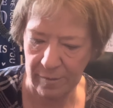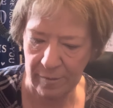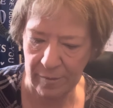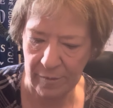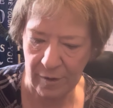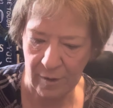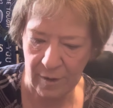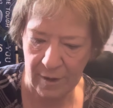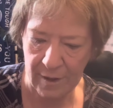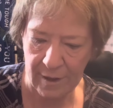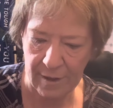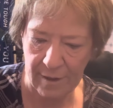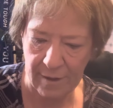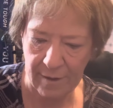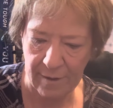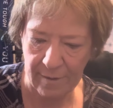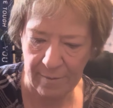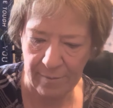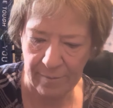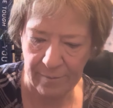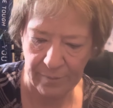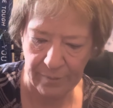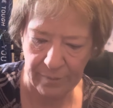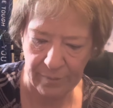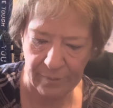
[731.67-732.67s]
okay,
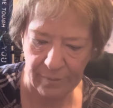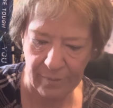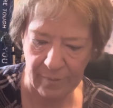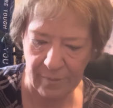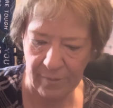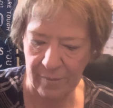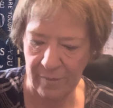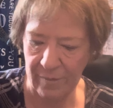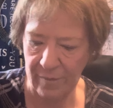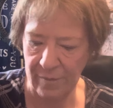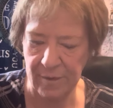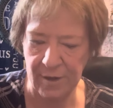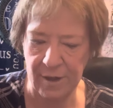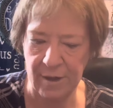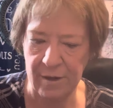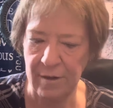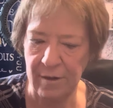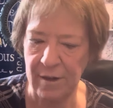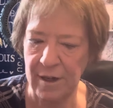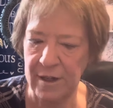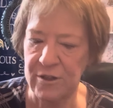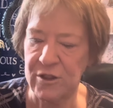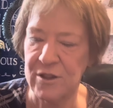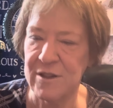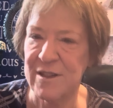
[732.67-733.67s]

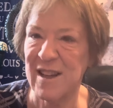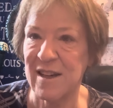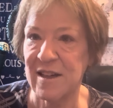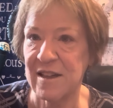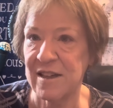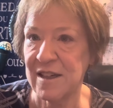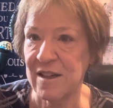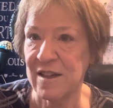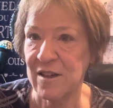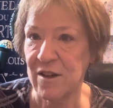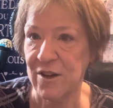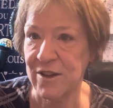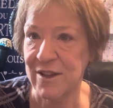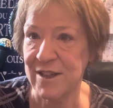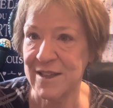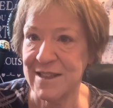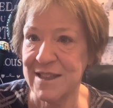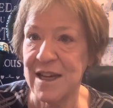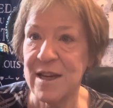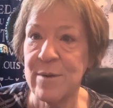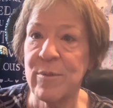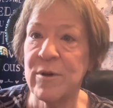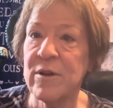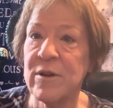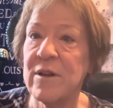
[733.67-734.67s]
I just got a little on the
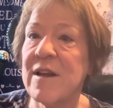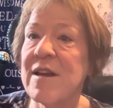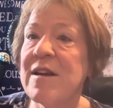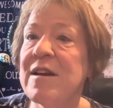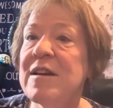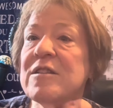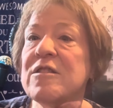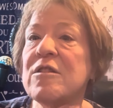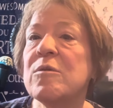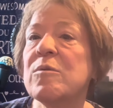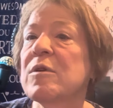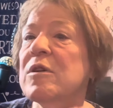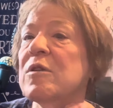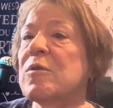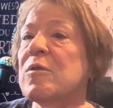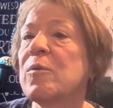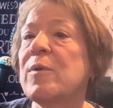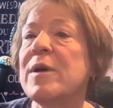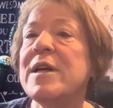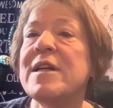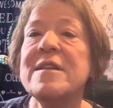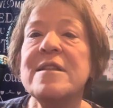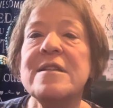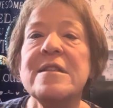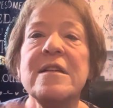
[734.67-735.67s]
table and I don't want to
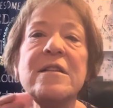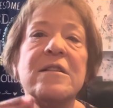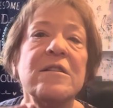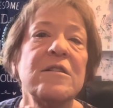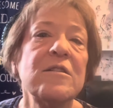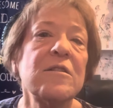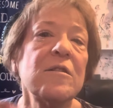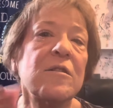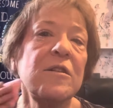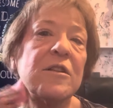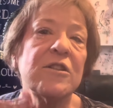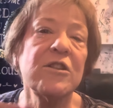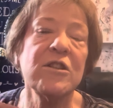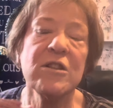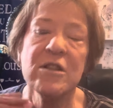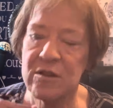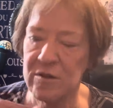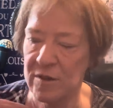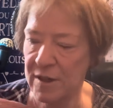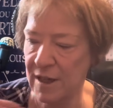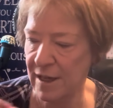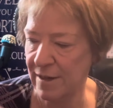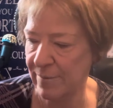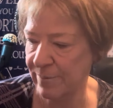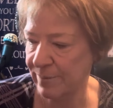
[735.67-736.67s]
waste it, so I'll just
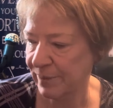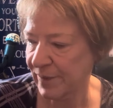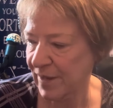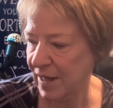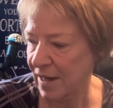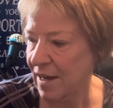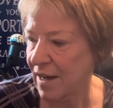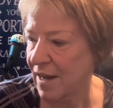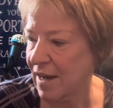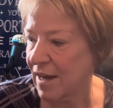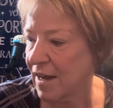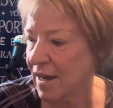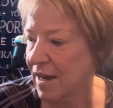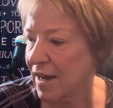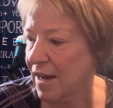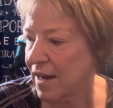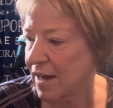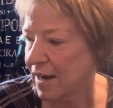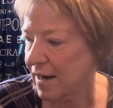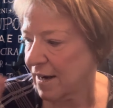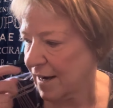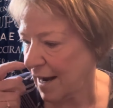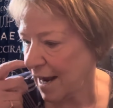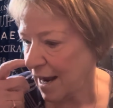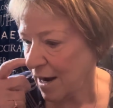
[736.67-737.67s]
do that.
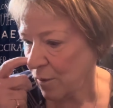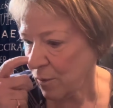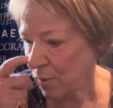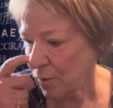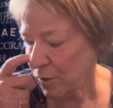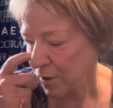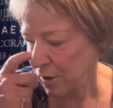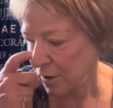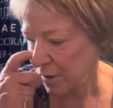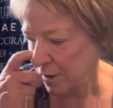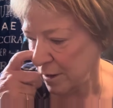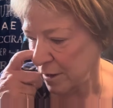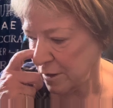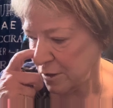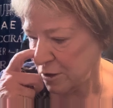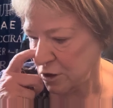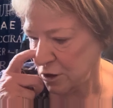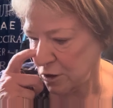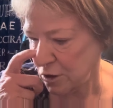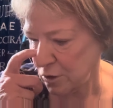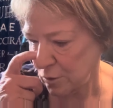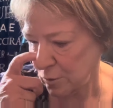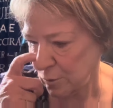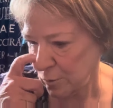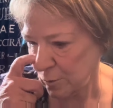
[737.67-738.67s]
Now we're going to
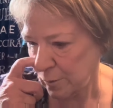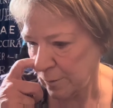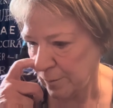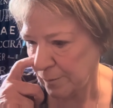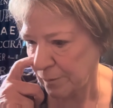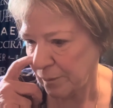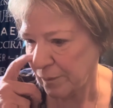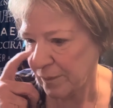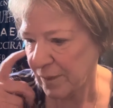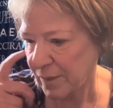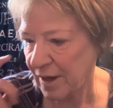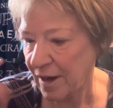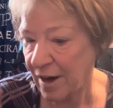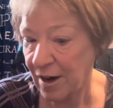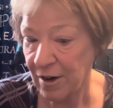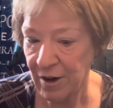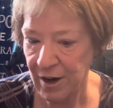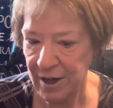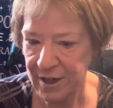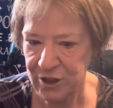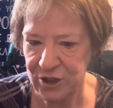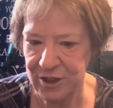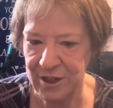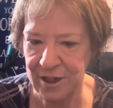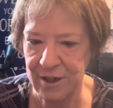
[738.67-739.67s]
do our
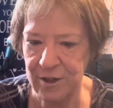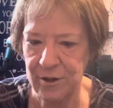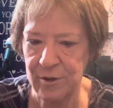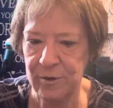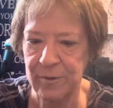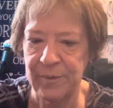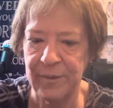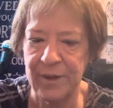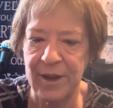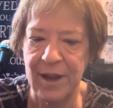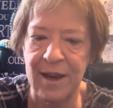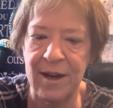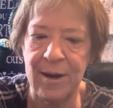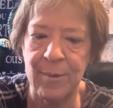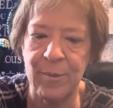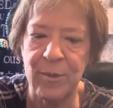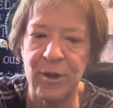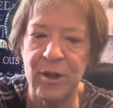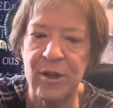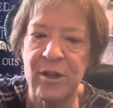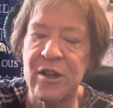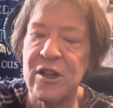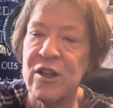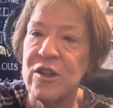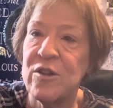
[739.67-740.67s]
eyeshadow, and I'm
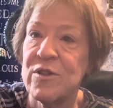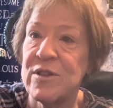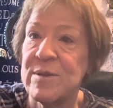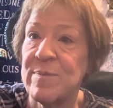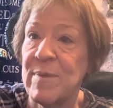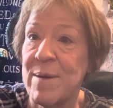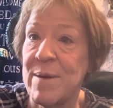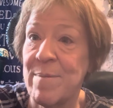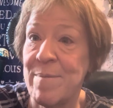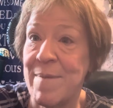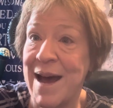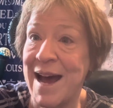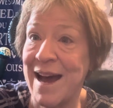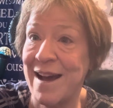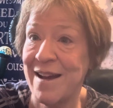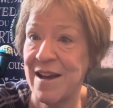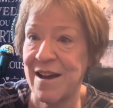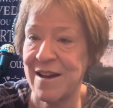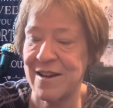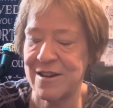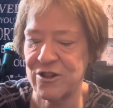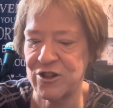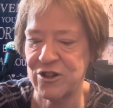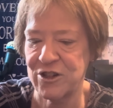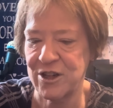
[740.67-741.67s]
going to use my MAC
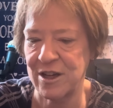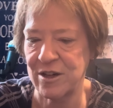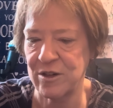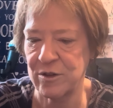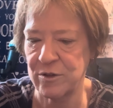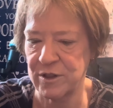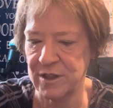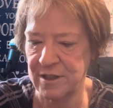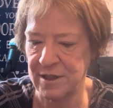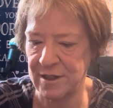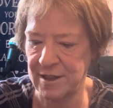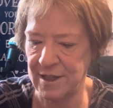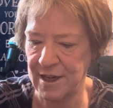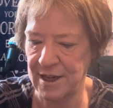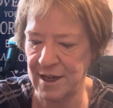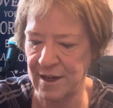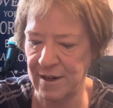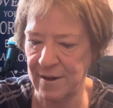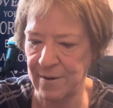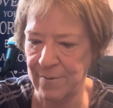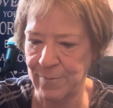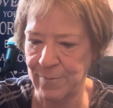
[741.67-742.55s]
eyeshadows today.